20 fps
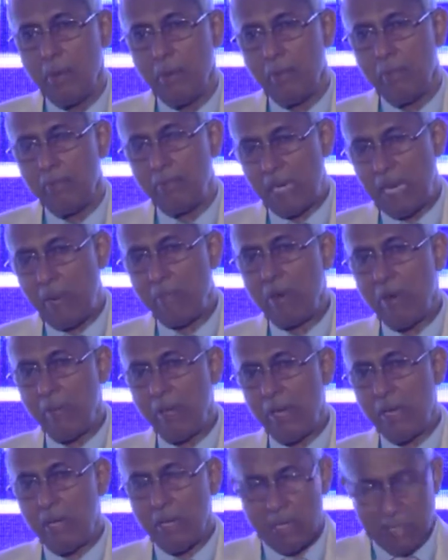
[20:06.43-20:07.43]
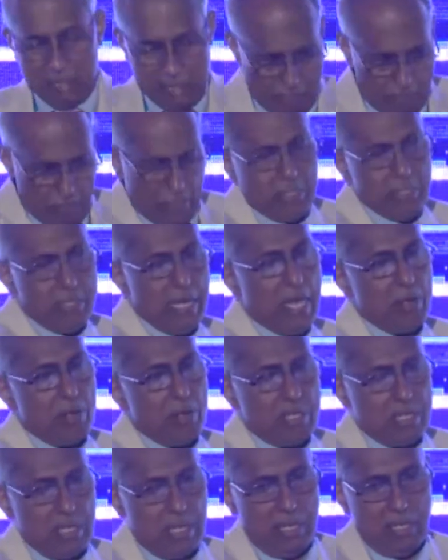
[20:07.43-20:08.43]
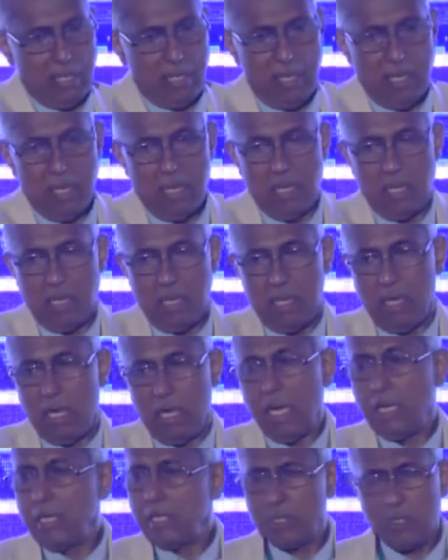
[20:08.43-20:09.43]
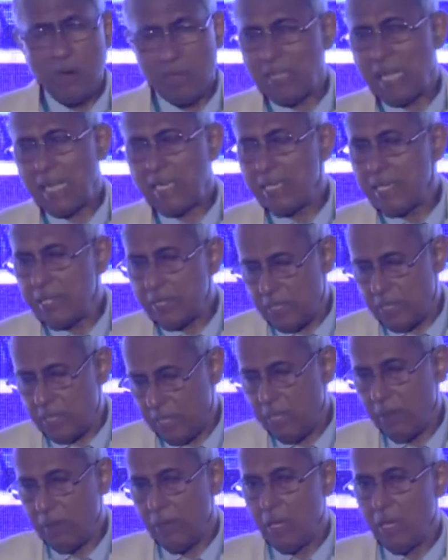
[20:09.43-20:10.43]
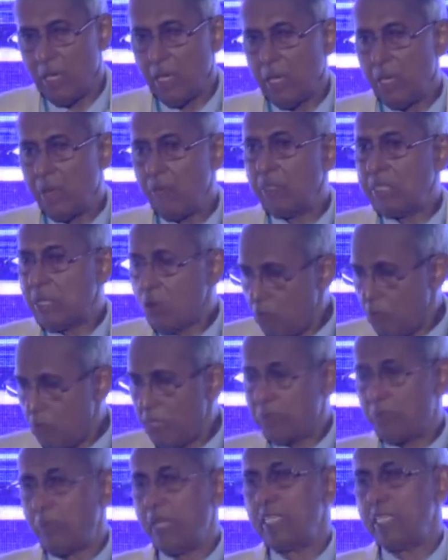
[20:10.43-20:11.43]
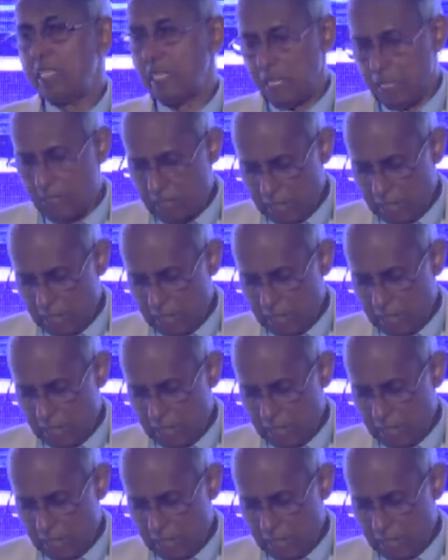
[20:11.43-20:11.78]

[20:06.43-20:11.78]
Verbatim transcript: Parabdomen, compress the aorta. And it's not that easy with an obese patient,